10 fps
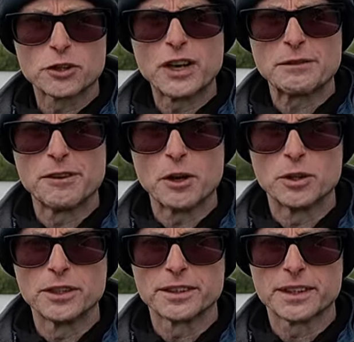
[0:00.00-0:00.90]
correct
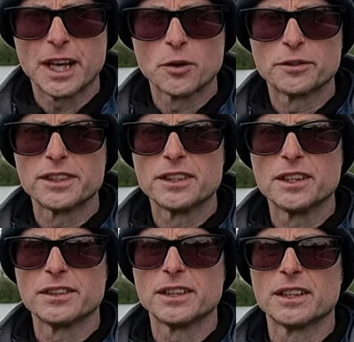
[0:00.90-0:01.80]
focus and obviously
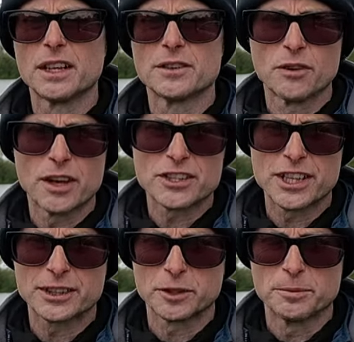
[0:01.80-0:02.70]
using the right
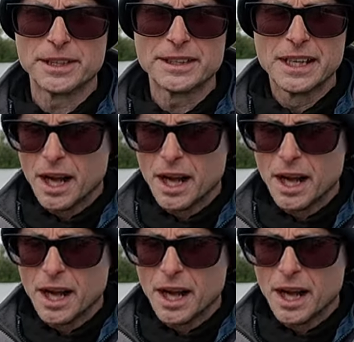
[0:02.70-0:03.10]
shutter speed,